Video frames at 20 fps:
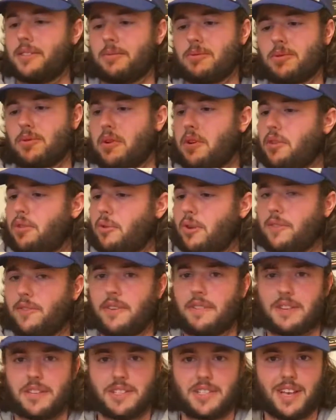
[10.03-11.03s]
some sort of
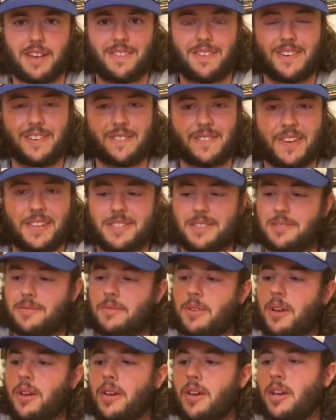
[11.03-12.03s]
357, I'm guessing.